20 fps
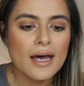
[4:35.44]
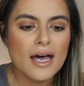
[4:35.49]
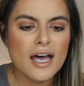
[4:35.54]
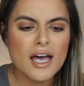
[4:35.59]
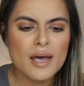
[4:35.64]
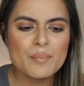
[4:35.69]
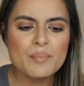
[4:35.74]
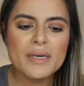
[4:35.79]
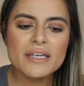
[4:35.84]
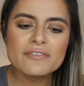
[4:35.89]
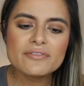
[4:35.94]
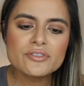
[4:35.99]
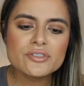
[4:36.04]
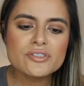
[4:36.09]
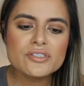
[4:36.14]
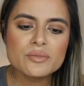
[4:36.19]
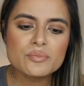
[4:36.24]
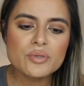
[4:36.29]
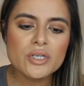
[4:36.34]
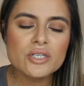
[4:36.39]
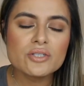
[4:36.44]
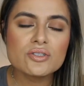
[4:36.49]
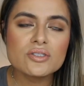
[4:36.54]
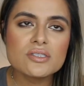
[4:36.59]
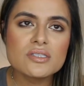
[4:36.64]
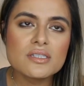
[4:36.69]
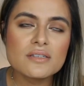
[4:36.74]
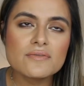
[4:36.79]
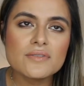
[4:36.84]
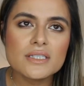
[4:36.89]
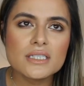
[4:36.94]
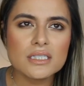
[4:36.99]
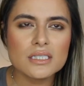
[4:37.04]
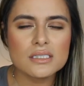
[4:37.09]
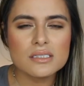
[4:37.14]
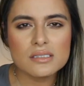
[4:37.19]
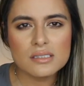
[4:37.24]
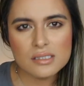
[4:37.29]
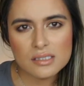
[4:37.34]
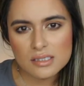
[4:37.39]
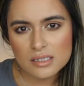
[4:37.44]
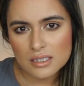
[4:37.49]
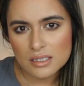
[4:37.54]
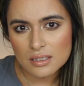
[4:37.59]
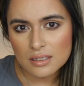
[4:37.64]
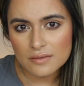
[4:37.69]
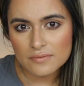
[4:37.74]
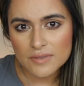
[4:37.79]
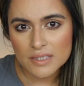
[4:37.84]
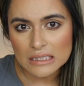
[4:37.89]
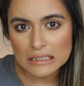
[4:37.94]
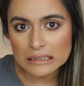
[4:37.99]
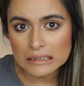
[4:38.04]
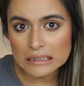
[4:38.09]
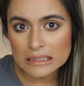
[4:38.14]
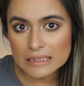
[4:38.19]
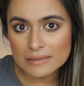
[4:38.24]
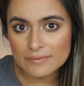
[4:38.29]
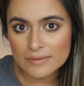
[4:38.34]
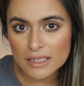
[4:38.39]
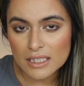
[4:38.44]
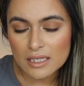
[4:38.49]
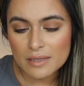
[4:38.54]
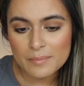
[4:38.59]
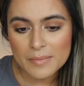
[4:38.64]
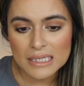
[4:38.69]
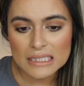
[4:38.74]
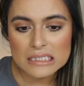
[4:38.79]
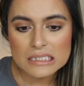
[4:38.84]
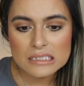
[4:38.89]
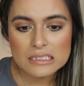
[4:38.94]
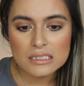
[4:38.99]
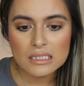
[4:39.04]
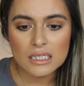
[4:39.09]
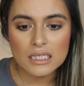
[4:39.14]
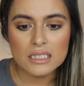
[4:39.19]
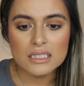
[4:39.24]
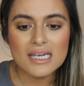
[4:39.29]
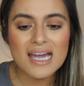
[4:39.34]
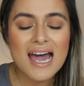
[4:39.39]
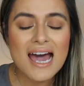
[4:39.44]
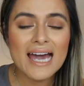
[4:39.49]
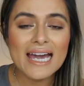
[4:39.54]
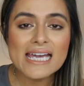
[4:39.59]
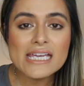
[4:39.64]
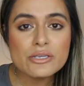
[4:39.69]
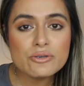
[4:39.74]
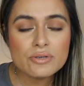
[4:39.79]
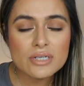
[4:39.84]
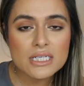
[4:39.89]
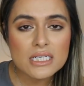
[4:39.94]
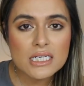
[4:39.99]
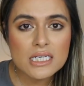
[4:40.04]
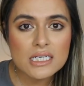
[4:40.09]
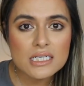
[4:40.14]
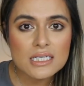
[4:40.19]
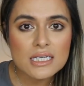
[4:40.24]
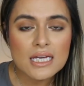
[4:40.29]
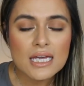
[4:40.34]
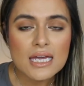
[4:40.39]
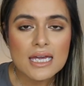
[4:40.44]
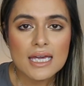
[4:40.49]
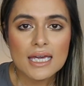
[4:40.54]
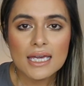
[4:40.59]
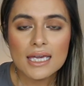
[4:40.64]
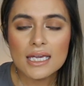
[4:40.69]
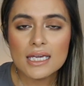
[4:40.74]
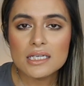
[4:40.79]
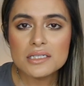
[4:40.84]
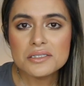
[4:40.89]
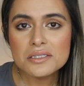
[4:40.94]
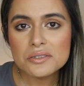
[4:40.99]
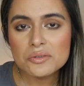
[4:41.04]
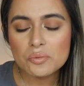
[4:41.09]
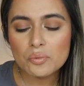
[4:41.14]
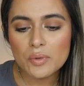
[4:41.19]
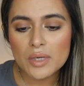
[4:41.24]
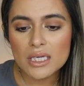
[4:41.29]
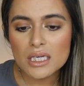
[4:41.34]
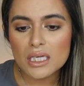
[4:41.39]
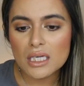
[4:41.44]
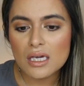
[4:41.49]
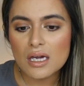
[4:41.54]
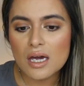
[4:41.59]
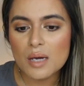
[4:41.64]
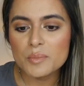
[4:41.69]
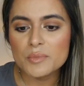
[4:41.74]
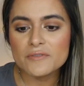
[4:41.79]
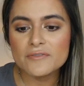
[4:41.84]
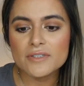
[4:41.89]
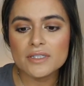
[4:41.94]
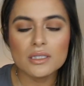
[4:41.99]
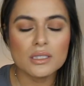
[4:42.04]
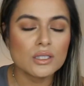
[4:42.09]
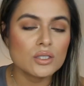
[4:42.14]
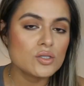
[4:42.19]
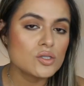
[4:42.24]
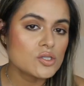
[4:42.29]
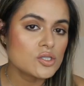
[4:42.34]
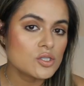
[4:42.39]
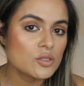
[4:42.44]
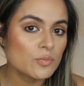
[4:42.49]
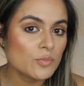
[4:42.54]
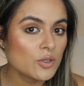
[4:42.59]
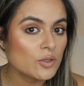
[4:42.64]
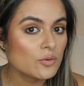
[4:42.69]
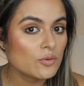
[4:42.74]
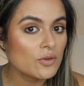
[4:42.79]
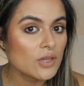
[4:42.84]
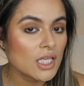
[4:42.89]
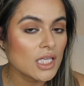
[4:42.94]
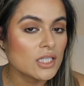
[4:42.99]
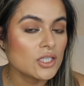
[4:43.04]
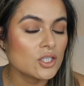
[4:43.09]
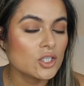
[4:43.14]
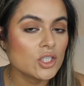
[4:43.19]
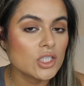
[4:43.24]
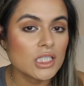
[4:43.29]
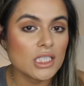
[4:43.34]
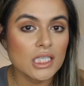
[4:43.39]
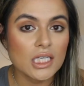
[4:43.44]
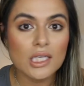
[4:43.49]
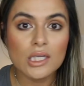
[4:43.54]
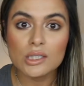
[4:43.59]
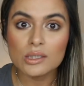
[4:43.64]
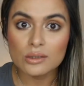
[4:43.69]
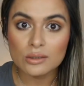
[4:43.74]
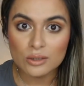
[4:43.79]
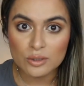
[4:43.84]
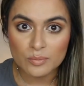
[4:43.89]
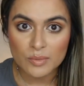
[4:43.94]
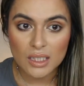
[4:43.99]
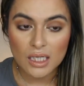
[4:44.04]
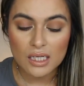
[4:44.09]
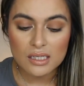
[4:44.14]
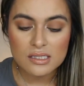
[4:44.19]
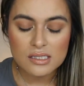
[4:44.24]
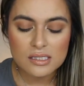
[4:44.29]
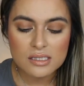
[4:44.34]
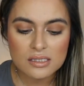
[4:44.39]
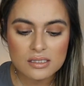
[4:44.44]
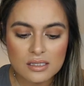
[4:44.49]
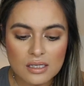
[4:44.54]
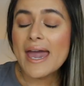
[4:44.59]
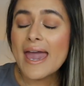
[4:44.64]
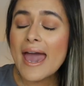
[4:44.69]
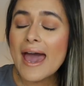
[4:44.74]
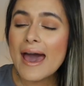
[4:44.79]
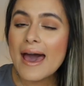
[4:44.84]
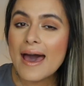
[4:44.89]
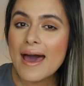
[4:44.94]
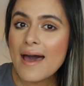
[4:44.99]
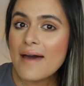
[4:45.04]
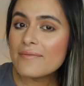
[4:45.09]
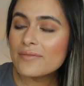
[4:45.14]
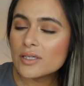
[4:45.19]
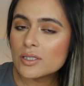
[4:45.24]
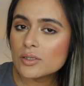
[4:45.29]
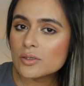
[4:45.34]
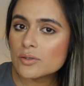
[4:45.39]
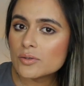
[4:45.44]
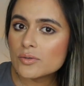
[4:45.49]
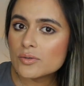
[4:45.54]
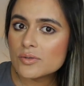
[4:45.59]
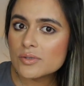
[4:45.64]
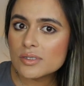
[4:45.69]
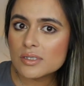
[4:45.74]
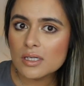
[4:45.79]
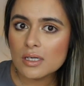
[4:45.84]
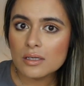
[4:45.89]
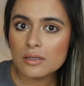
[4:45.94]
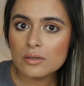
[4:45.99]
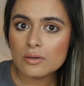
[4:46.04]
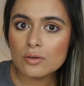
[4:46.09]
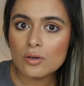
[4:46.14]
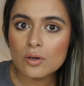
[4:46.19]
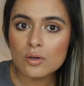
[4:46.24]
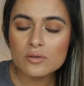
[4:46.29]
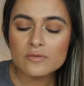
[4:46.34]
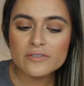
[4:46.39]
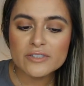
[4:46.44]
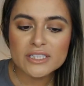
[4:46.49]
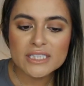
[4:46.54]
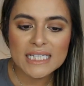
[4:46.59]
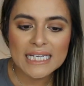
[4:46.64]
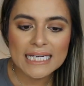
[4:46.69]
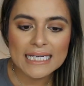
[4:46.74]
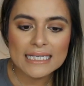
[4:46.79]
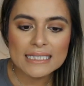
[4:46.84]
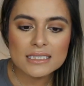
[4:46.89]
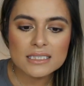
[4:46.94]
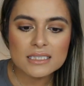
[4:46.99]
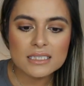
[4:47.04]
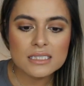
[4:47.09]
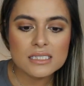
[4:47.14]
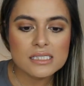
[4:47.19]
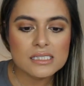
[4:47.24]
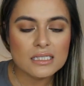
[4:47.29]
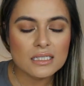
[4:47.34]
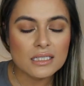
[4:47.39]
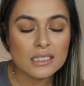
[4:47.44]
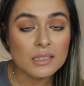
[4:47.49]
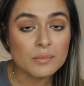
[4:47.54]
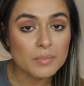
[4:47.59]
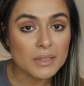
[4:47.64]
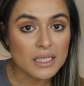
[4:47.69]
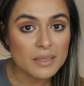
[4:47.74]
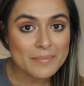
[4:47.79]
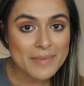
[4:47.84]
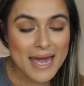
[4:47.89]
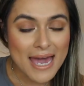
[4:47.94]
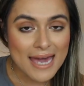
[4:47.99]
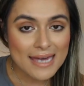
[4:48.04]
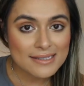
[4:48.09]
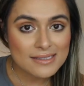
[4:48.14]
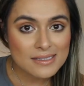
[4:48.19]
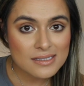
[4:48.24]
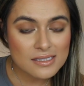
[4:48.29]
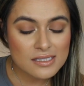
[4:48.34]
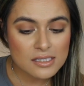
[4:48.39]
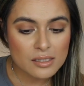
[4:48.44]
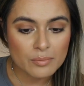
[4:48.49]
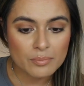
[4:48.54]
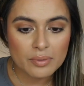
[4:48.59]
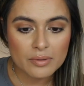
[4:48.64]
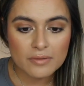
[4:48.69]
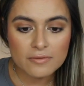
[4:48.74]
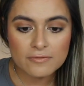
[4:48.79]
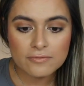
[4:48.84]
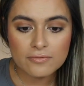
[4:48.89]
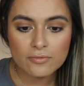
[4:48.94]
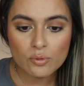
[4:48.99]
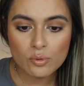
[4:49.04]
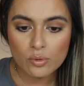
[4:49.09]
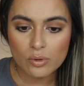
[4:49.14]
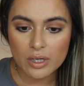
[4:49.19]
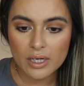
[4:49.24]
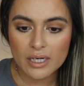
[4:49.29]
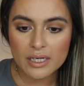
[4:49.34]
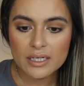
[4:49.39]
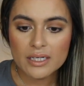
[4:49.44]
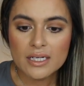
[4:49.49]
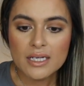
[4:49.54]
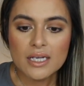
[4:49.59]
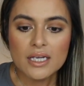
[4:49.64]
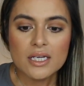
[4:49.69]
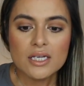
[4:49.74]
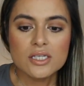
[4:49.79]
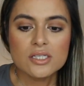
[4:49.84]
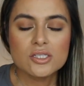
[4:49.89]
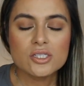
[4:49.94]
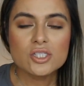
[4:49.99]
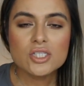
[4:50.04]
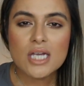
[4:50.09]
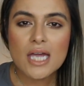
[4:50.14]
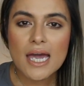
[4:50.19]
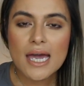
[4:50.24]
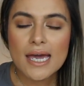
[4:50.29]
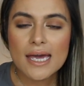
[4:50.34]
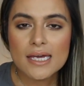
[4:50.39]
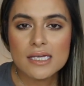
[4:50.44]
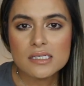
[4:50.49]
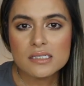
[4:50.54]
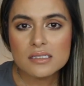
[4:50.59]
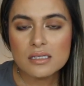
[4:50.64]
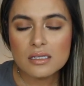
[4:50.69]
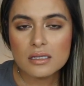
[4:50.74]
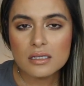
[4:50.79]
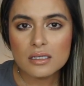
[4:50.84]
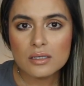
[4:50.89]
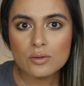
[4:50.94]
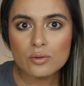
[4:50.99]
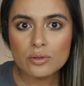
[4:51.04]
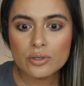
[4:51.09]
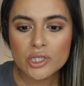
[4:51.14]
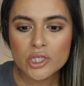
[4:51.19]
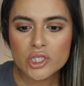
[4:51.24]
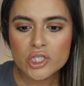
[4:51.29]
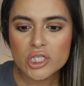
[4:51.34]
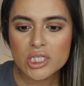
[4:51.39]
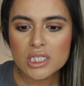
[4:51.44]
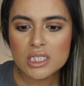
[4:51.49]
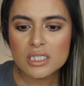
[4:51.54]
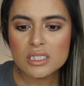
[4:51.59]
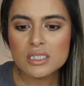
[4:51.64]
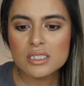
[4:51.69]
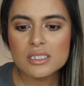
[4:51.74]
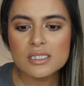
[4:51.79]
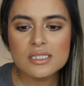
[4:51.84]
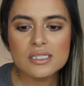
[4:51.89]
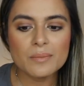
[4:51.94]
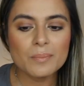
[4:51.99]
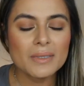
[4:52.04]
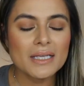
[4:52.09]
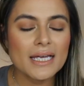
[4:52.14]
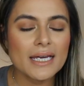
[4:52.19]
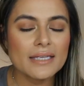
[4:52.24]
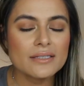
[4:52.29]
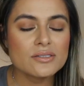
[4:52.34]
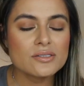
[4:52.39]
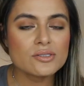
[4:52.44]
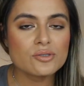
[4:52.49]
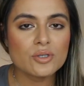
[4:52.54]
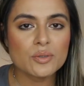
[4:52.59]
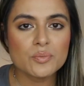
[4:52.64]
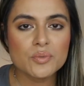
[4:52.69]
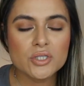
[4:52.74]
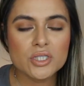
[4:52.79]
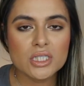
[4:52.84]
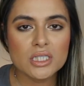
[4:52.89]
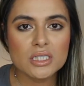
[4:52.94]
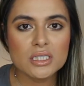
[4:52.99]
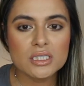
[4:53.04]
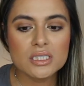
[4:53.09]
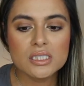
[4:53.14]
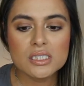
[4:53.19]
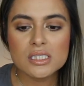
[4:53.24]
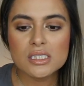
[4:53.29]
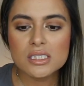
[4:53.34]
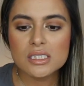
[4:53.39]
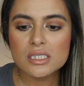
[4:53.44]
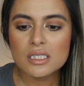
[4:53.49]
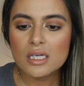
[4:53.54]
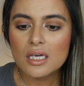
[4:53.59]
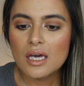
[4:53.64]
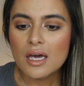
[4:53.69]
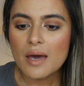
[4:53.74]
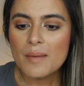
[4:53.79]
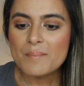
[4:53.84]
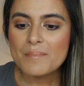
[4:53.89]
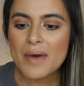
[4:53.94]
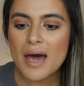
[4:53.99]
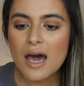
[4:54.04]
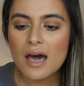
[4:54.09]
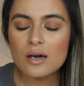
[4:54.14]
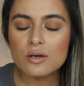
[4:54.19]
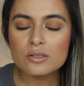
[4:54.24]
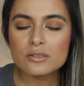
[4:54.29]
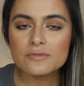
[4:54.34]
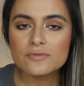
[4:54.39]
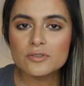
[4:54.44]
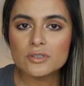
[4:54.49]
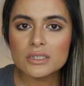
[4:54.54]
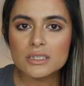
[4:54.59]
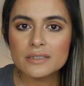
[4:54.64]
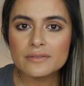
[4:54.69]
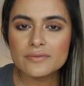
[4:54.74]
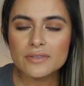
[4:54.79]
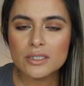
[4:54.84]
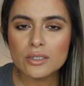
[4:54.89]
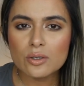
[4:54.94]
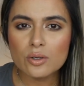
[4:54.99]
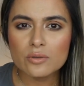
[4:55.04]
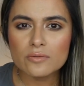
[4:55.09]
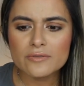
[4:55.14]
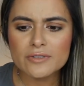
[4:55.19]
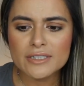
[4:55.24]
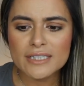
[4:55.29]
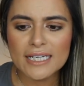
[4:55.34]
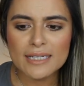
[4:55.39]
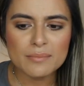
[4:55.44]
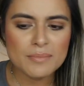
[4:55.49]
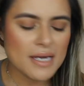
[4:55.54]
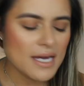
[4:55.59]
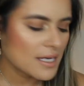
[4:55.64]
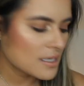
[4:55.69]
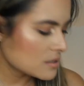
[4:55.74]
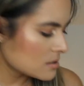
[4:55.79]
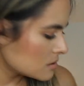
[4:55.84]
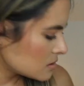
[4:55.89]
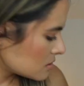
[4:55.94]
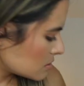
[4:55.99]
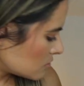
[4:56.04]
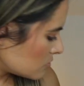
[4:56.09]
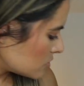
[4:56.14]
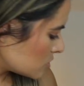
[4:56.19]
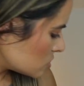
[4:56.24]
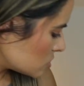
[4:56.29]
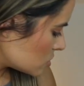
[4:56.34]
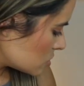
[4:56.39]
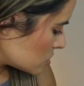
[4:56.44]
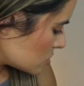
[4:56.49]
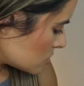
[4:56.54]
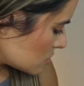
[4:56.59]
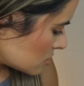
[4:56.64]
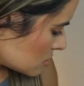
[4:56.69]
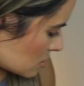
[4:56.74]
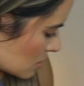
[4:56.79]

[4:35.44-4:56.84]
Um, my first impressions of it consisted of it leaving my skin hydrated and it waking up feeling smooth and looking luminous. I have used other overnight sleeping masks before, such as the Origins Plantscriptions Powerful Lifting Overnight Mask, which